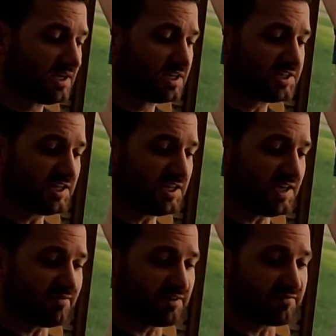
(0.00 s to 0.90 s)
She didn't
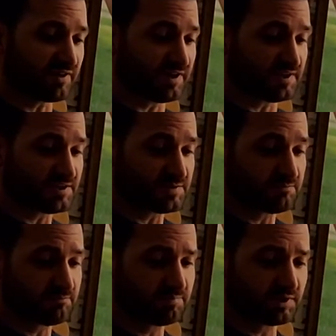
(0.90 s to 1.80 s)
have any friends,
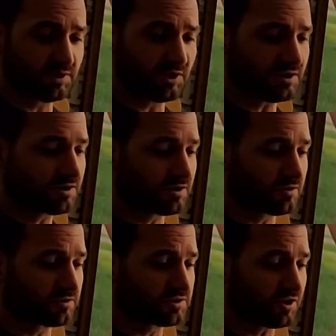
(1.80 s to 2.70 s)
but a lot of
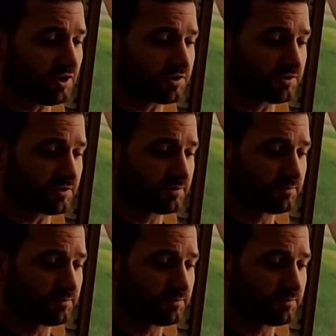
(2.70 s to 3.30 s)
girls talked to her.